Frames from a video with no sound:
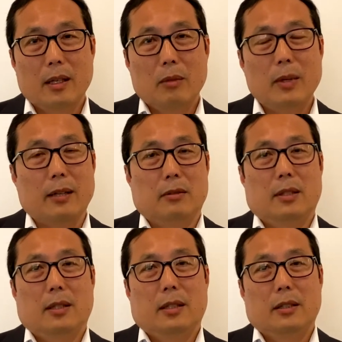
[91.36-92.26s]
Well,
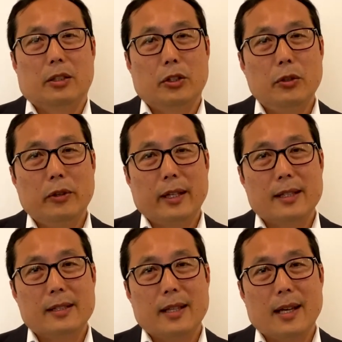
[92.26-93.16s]
the two
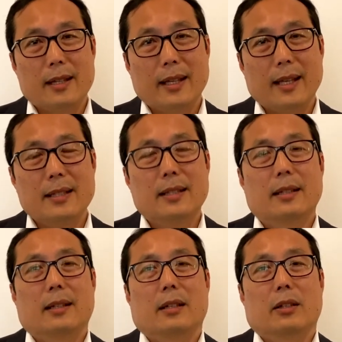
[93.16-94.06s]
things are that
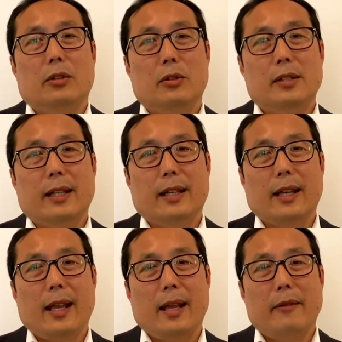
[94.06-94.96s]
using
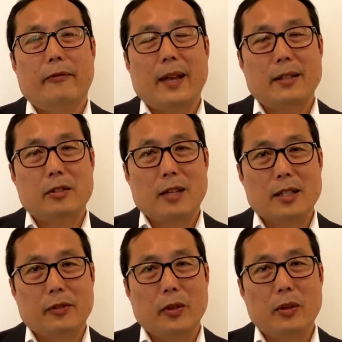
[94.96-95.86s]
fat
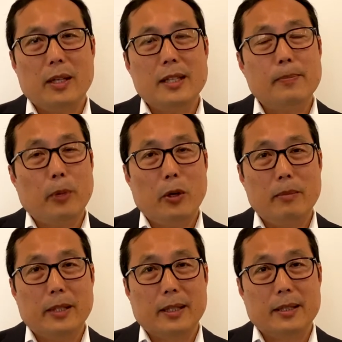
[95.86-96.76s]
transfer is
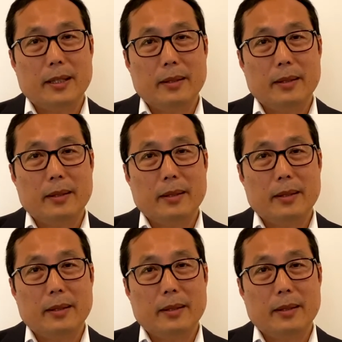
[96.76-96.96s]
permanent.